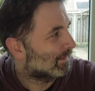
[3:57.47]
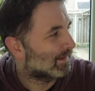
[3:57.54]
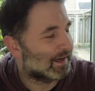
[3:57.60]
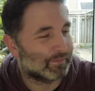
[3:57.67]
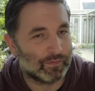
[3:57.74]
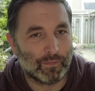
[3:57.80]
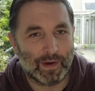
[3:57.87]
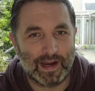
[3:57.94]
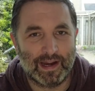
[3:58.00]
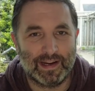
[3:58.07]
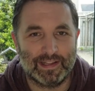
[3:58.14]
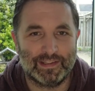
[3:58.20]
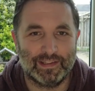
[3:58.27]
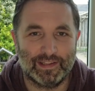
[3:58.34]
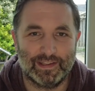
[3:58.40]
everywhere,
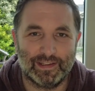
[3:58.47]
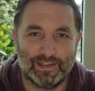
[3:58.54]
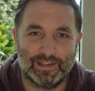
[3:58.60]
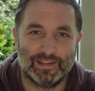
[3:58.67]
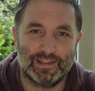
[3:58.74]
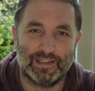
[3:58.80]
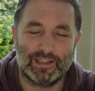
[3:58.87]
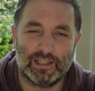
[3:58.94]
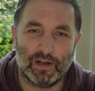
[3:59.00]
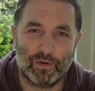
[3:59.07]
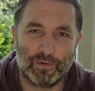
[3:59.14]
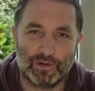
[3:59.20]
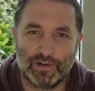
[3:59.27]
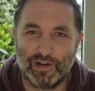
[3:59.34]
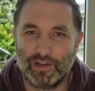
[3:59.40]
and the
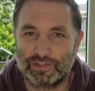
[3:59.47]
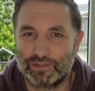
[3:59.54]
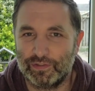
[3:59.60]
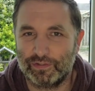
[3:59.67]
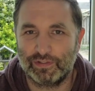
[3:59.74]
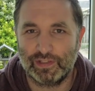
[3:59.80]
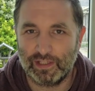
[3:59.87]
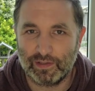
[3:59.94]
owner asked us,